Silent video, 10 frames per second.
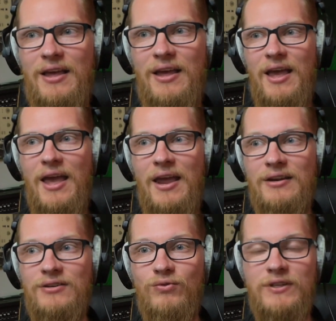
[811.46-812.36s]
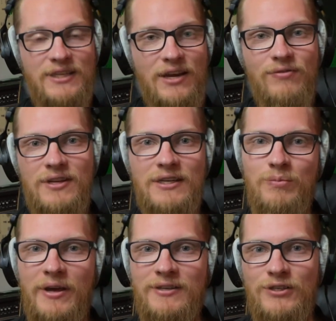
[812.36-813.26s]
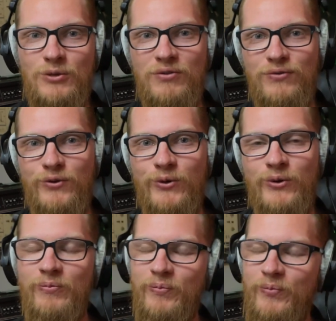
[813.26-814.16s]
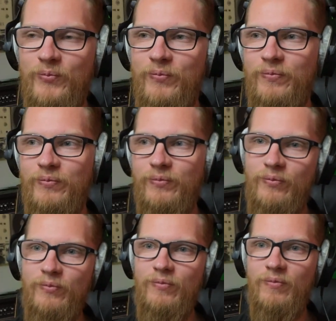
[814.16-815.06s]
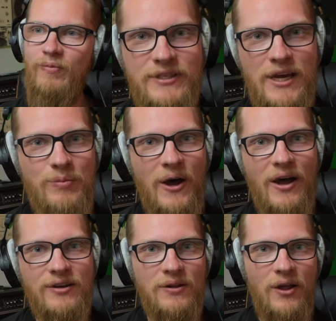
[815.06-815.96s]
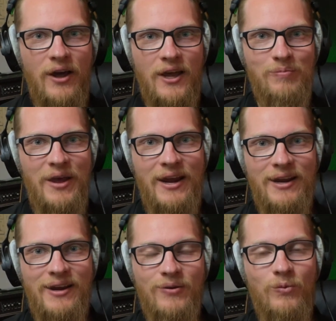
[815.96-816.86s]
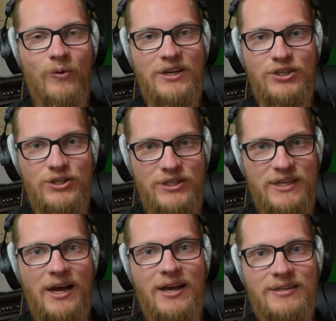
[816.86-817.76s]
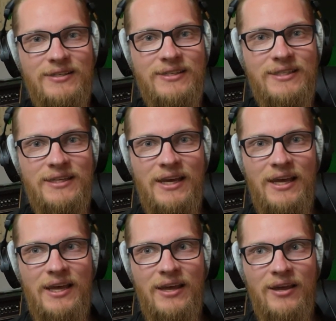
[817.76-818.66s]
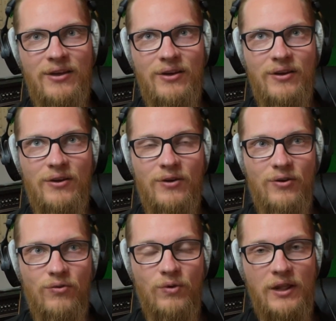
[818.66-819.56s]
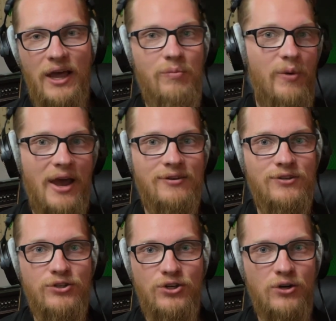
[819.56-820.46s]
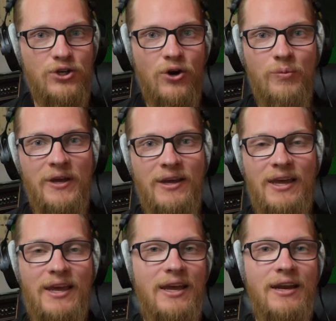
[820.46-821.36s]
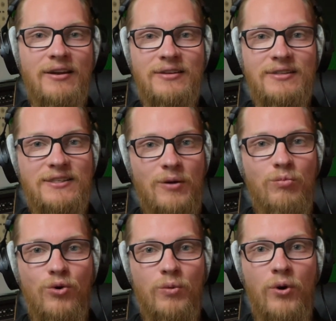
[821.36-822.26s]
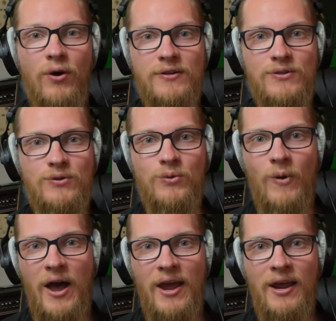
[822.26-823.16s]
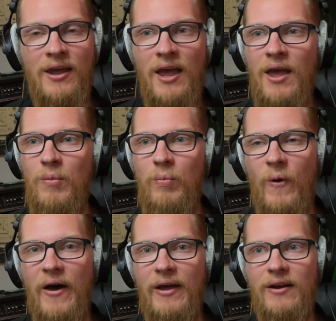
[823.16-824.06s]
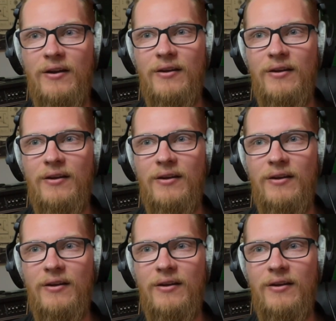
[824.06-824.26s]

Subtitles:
and received this message before. It also could have some deeper underlying meaning, which does relate back to Josh Homme in some more personal way, but